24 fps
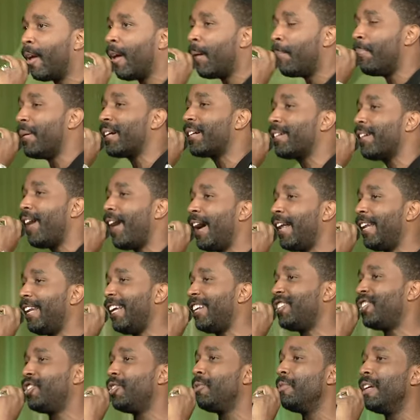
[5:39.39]
but God
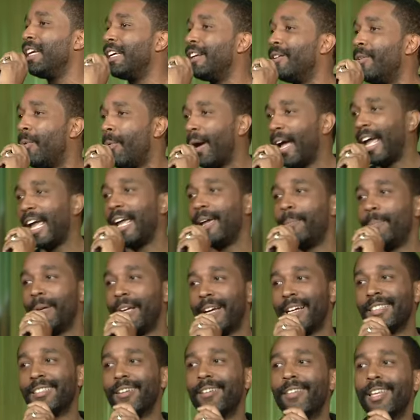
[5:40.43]
let you get away
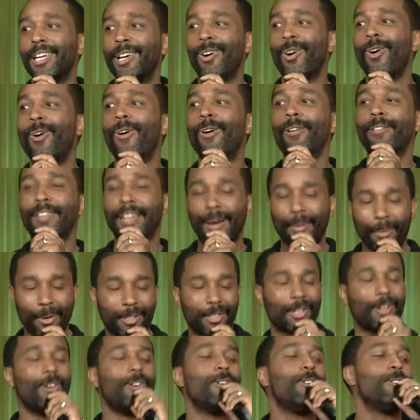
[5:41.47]
because of the oil that was
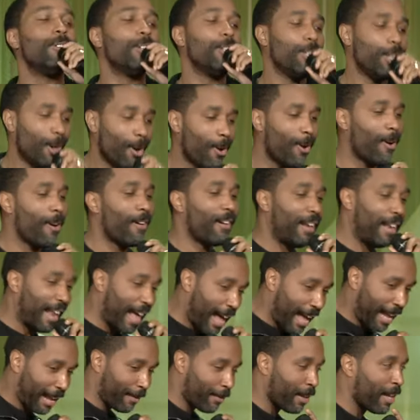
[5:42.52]
on your
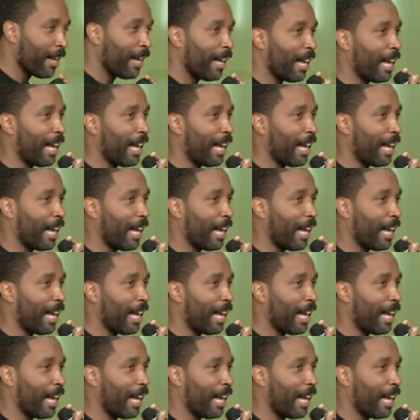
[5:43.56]
life.